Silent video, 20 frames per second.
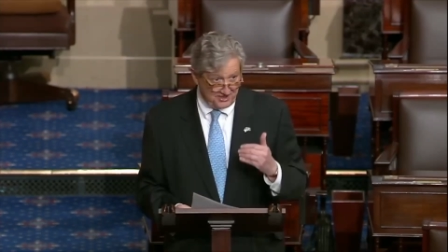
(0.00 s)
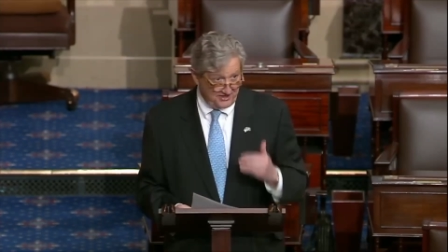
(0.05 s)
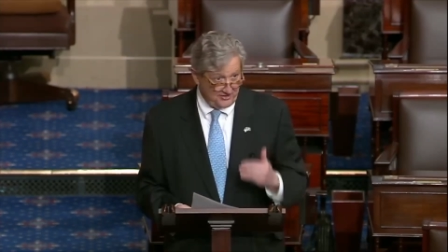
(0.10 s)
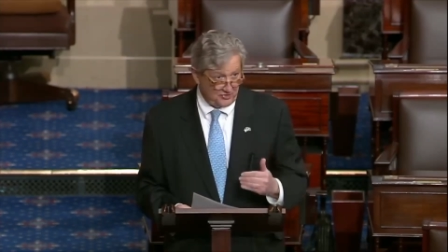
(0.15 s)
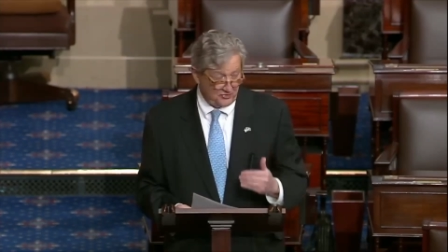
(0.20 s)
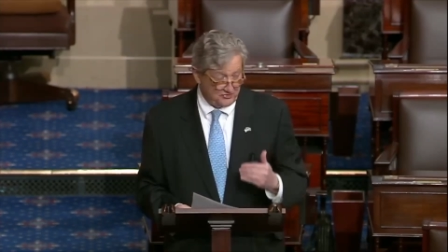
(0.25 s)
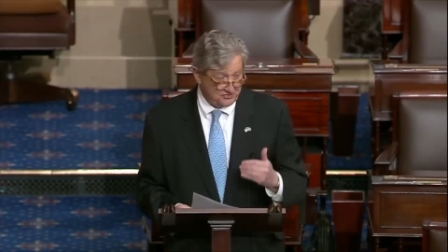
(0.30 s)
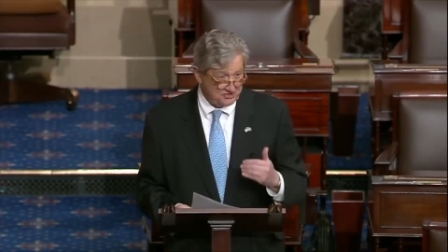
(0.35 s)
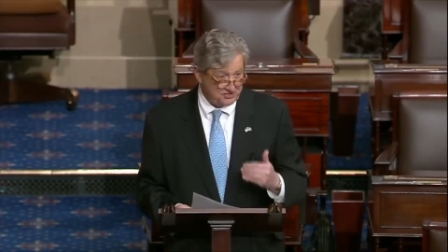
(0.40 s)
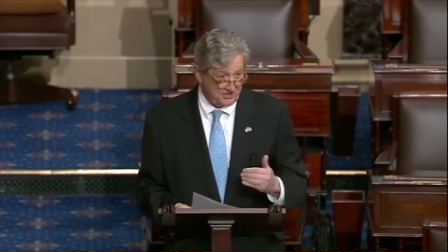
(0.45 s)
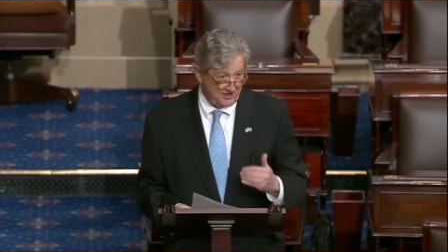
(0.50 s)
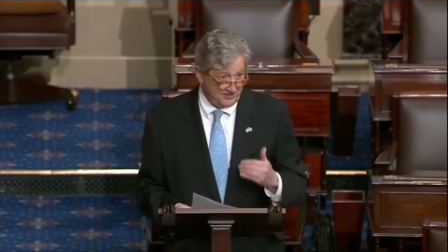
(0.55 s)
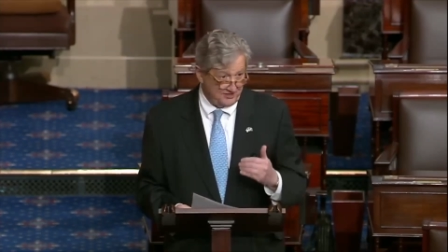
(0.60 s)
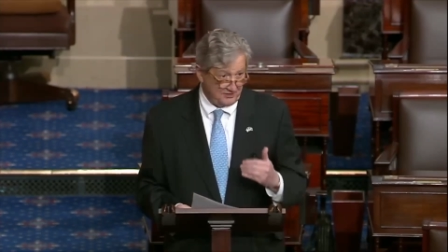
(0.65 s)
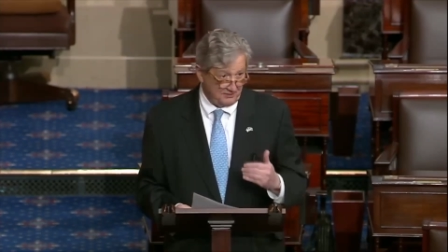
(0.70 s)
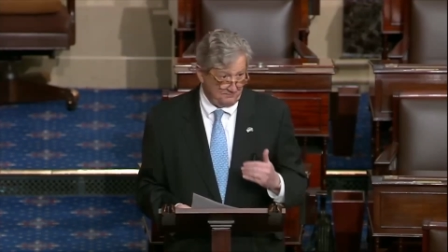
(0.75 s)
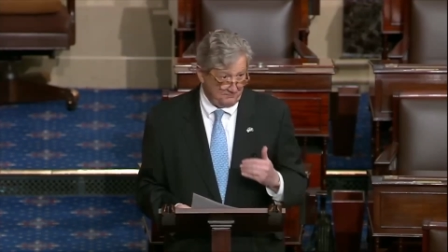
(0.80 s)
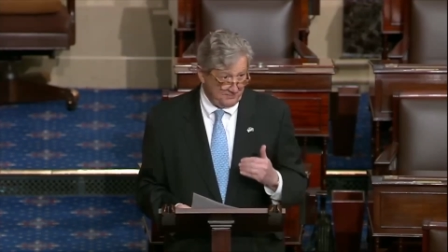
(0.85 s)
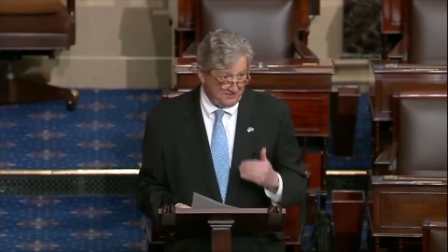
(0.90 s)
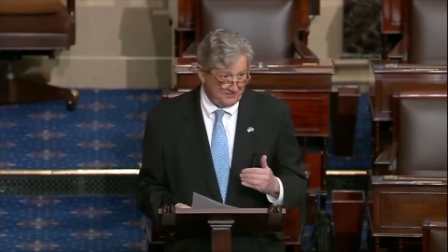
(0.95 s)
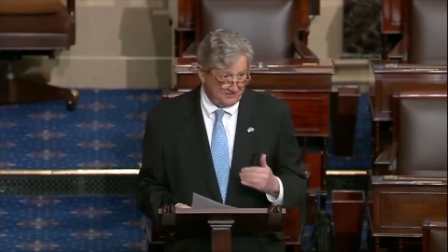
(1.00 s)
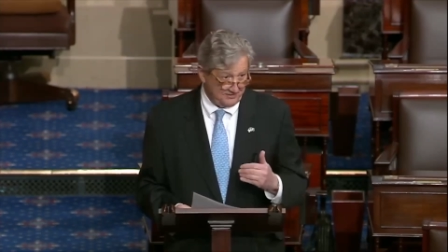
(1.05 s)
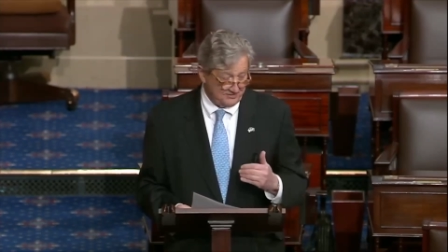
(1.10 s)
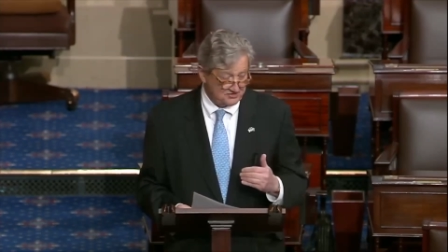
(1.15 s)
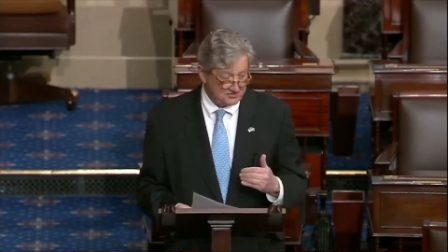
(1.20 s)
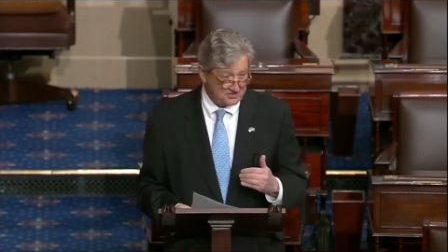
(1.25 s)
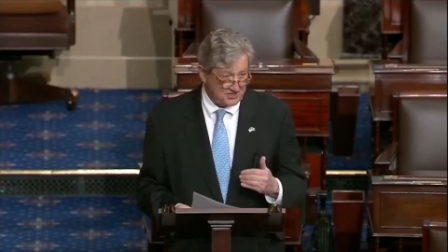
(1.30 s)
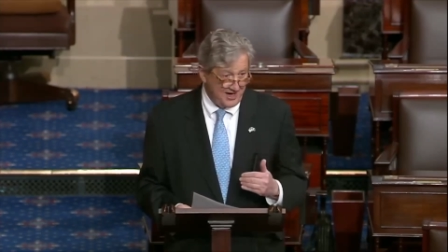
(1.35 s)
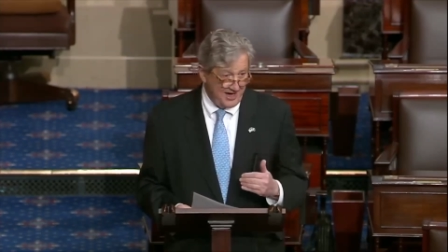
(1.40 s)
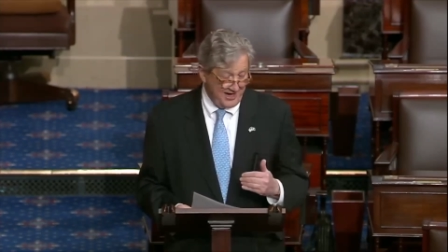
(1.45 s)
energy
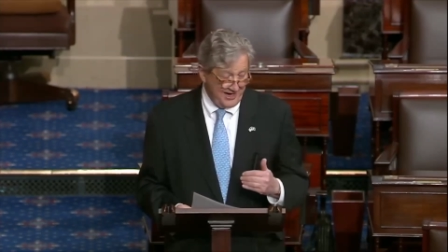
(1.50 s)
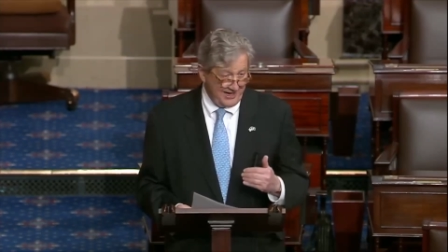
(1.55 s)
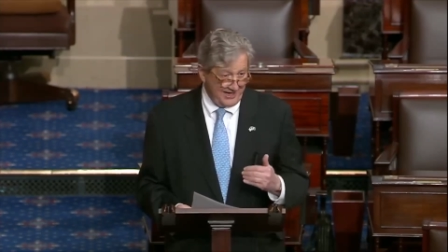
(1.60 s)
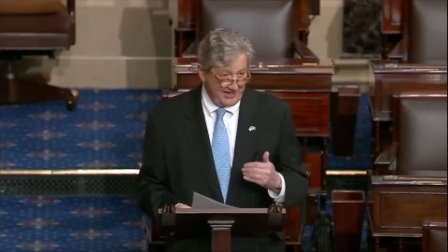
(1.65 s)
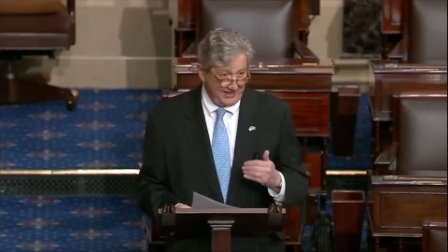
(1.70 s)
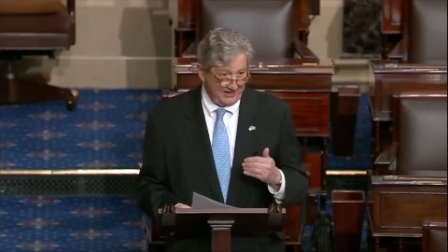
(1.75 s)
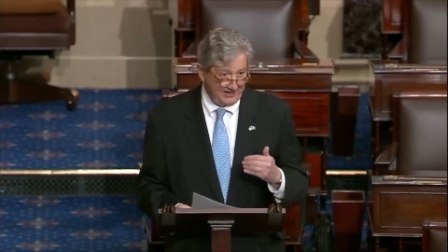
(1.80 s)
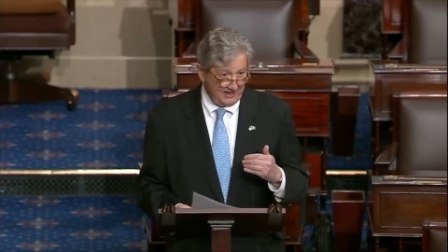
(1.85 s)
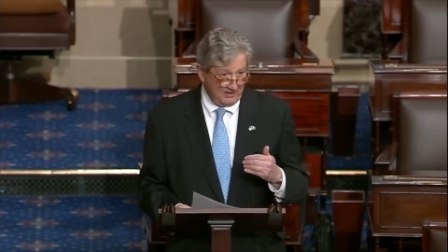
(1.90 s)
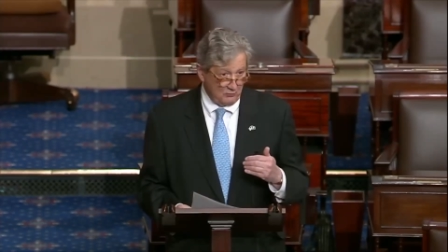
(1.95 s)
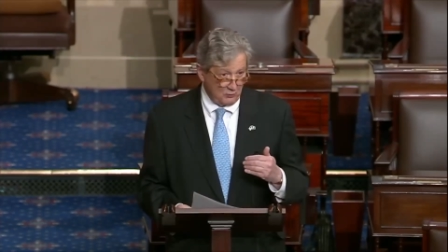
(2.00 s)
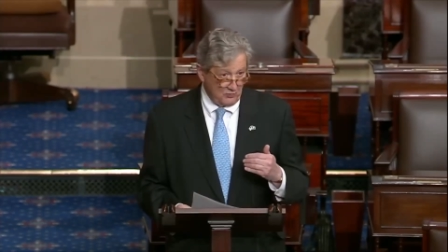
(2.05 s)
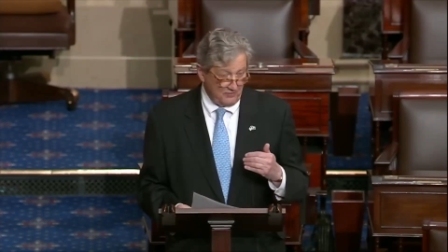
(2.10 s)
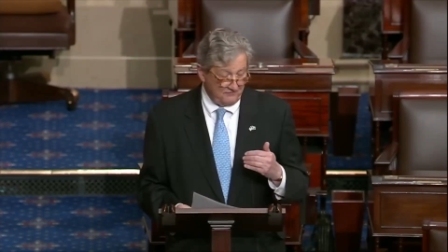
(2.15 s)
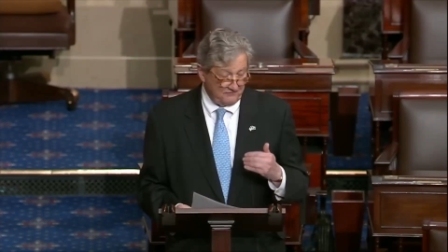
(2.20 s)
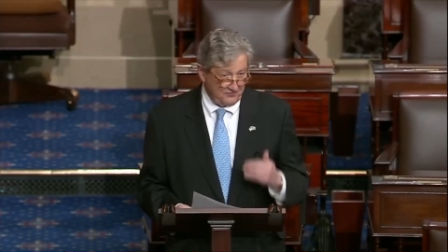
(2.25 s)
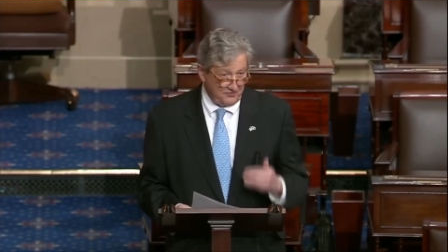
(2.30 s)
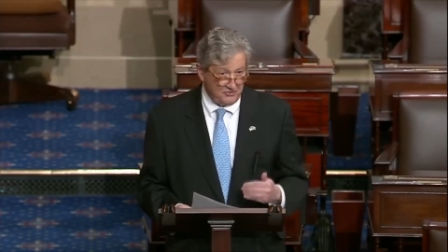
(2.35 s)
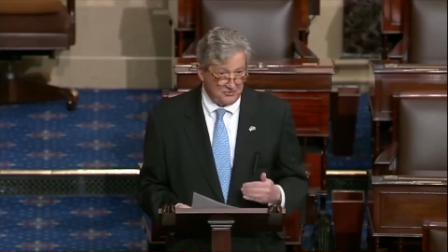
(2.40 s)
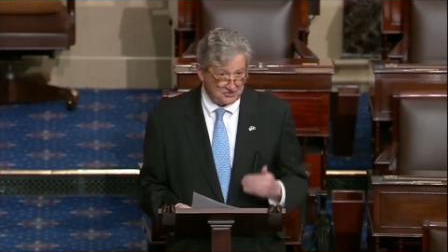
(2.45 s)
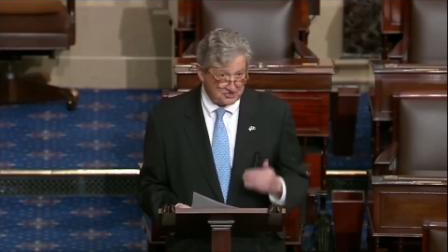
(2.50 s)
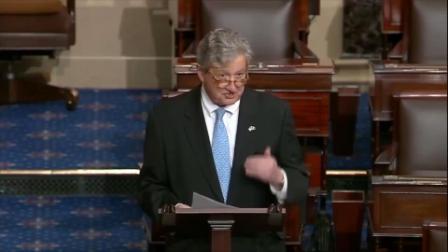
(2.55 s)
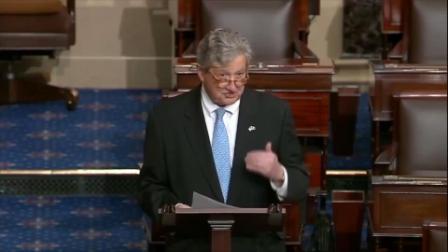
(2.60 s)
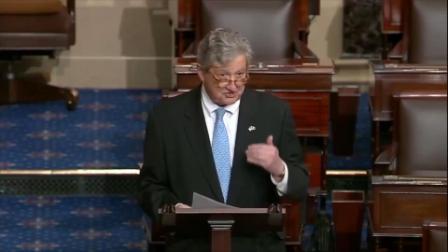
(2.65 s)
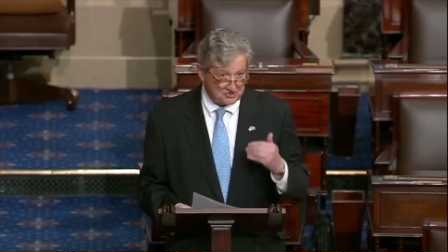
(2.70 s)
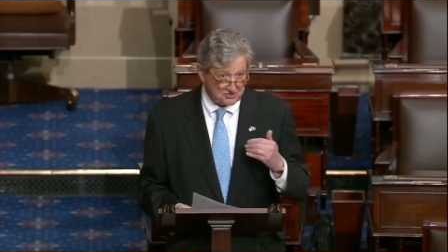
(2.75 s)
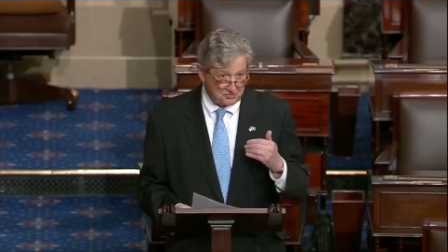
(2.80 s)
independence and he refuses